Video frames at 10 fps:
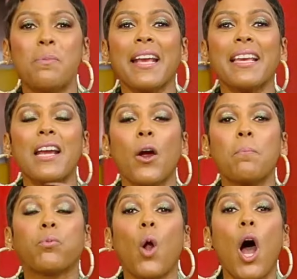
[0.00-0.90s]
making her
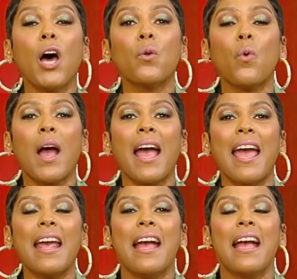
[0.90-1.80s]

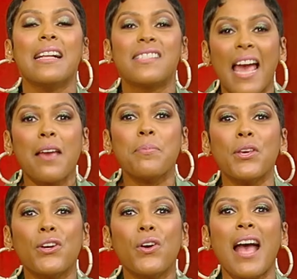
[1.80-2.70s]
Broadway
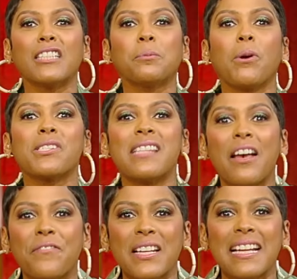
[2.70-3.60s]
debut as
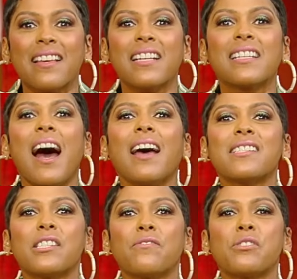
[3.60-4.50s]
Persephone, the
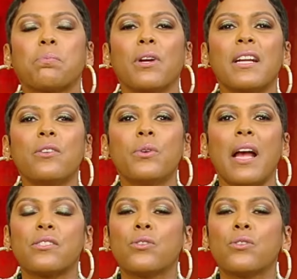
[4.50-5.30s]
goddess of spring, who has